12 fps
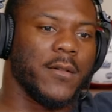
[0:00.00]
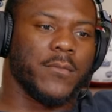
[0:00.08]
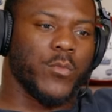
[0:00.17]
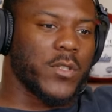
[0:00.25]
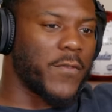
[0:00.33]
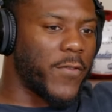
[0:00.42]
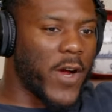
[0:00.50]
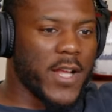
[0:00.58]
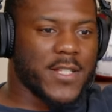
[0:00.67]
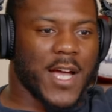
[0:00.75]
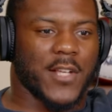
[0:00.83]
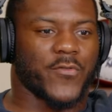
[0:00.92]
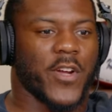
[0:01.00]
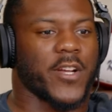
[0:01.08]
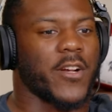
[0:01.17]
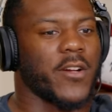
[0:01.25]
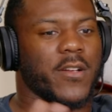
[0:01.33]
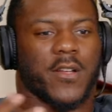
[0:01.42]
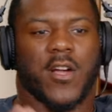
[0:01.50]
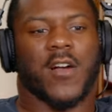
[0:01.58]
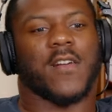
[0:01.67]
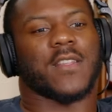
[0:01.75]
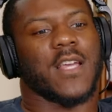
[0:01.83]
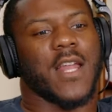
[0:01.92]
with the franchise record and
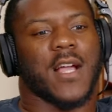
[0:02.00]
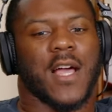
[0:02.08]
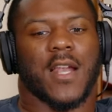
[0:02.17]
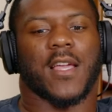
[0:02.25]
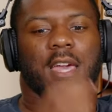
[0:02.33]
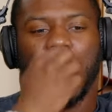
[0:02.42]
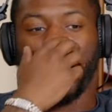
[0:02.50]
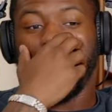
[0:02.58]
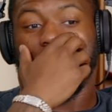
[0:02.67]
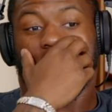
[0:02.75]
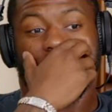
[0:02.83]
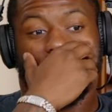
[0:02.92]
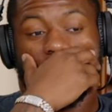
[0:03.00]
everything that kind of came with it,